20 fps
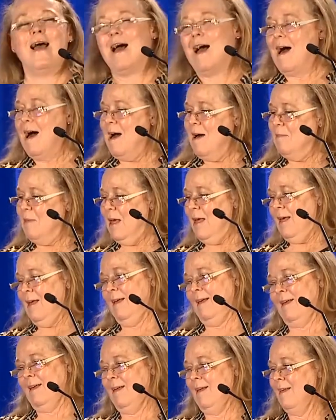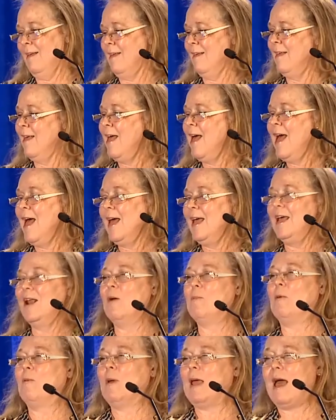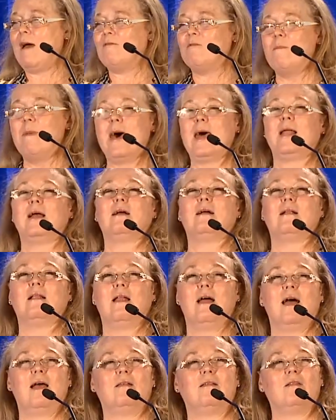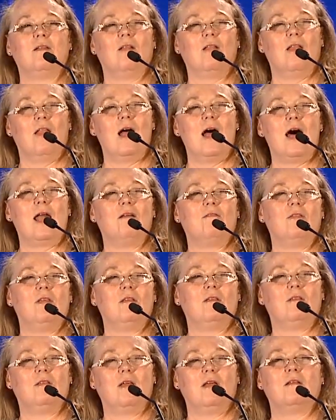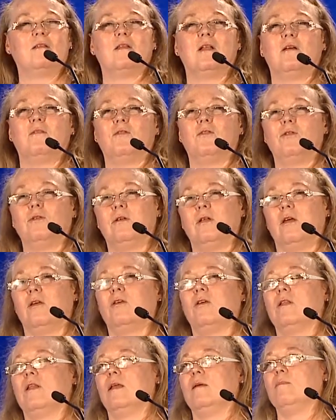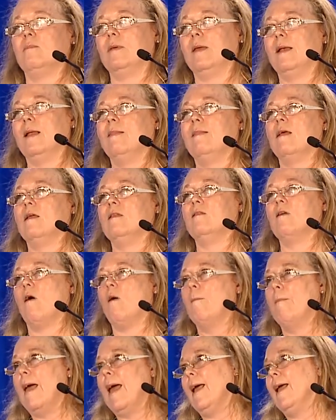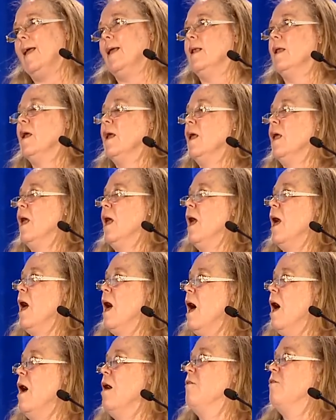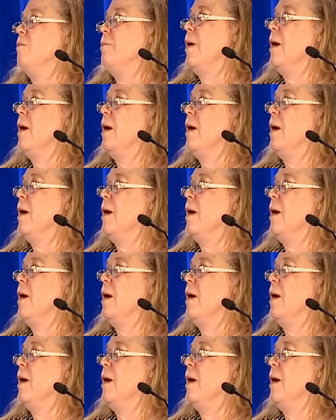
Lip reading: But we have medicalized a lot of these things that have traditionally been in the domain of